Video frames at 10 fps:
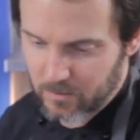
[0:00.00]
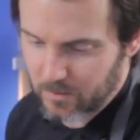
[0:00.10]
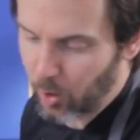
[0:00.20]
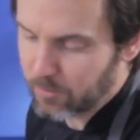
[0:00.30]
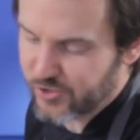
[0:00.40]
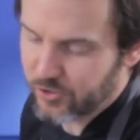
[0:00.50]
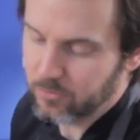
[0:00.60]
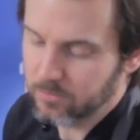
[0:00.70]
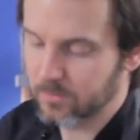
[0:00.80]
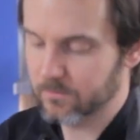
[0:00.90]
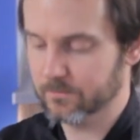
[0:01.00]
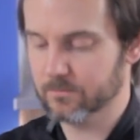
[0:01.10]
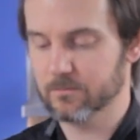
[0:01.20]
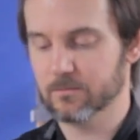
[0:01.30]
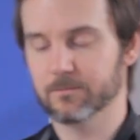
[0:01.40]
optional,
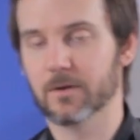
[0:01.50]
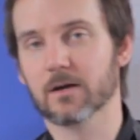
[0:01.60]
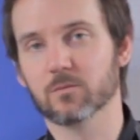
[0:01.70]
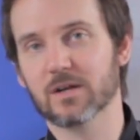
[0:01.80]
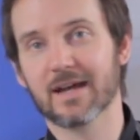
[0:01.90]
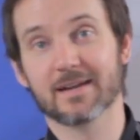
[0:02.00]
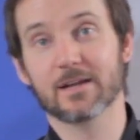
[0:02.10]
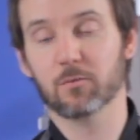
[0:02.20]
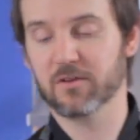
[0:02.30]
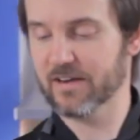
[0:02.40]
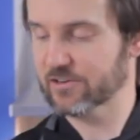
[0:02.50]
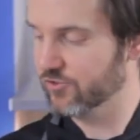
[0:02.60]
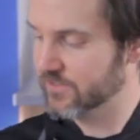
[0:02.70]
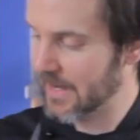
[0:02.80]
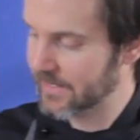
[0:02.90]
but we'll add a little bit of
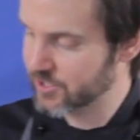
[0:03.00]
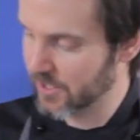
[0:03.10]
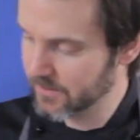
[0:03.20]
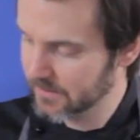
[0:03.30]
extra texture,